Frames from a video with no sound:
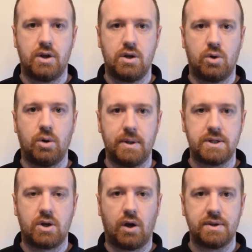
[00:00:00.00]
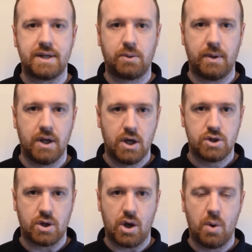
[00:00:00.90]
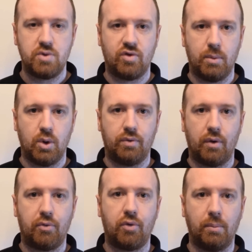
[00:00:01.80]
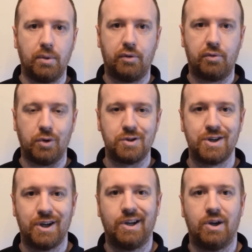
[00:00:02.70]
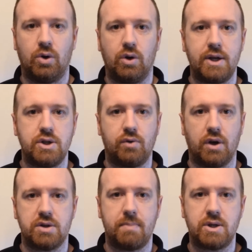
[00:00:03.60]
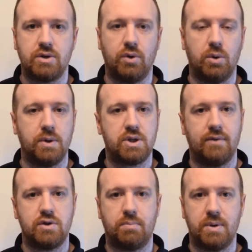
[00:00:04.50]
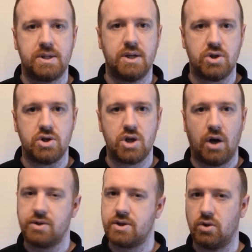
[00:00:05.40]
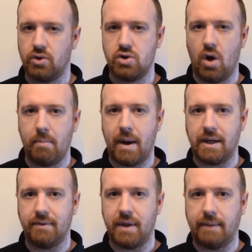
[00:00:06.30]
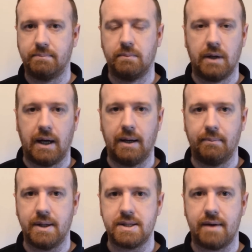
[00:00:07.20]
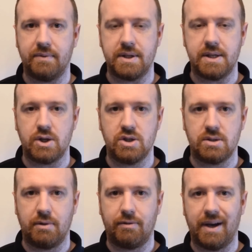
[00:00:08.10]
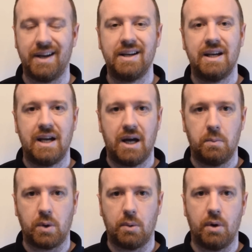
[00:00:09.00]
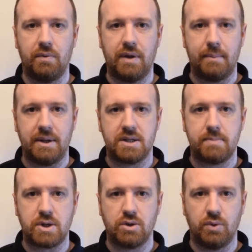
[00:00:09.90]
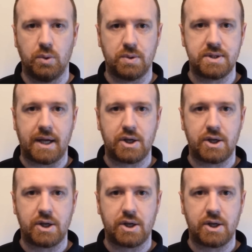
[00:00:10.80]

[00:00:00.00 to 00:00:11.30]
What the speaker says: that you come into contact with. So you always remove from the front, unless you've got a special rule which gives you precision shots. There's not many of them in 7th edition, to be fair, and we'll go over them in the special rules